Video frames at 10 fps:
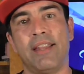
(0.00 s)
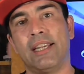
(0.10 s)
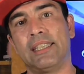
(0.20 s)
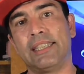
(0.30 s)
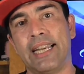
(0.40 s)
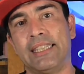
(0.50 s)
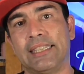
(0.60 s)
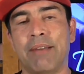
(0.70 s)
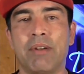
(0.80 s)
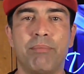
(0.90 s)
And in the
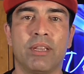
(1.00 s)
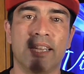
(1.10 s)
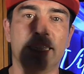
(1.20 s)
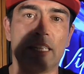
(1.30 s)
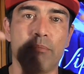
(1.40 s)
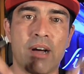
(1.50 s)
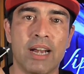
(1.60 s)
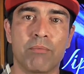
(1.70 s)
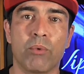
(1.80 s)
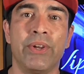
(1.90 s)
States, I'm going to put the links in the
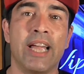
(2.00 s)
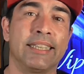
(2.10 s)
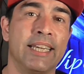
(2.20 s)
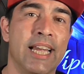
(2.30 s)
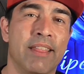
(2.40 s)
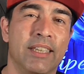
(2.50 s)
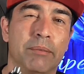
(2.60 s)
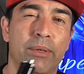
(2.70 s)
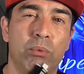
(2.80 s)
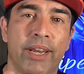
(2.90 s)
bottom where you guys can get
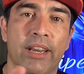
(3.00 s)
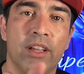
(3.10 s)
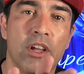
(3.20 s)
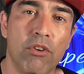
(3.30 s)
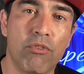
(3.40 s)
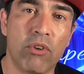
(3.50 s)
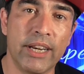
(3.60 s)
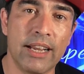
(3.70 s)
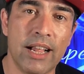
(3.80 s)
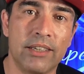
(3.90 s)
this between
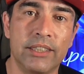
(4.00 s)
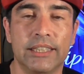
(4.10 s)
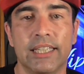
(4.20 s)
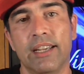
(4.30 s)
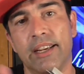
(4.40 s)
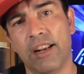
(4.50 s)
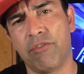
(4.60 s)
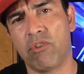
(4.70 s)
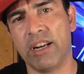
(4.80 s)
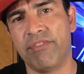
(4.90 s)
$40
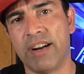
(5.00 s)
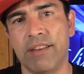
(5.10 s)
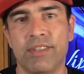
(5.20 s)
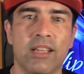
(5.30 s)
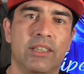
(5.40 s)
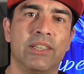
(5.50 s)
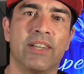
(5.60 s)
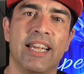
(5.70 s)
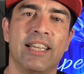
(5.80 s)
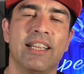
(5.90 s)
and $45,
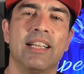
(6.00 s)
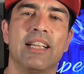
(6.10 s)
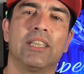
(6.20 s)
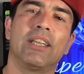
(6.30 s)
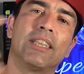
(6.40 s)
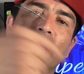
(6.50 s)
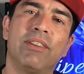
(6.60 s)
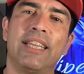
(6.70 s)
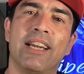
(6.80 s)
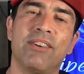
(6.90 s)
okay? So let's
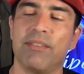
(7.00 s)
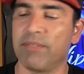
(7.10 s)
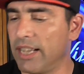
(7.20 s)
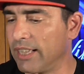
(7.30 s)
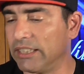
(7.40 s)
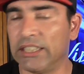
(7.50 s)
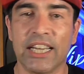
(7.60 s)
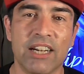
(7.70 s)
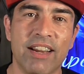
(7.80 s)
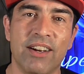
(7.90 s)
go down and let's
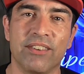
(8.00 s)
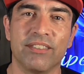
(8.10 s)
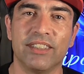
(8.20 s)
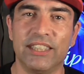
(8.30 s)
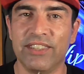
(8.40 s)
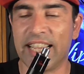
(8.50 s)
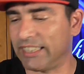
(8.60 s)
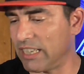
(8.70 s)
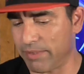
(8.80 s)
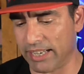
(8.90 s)
check her out. See you
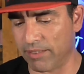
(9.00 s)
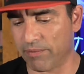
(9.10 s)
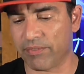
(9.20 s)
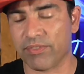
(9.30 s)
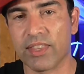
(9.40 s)
guys in a minute.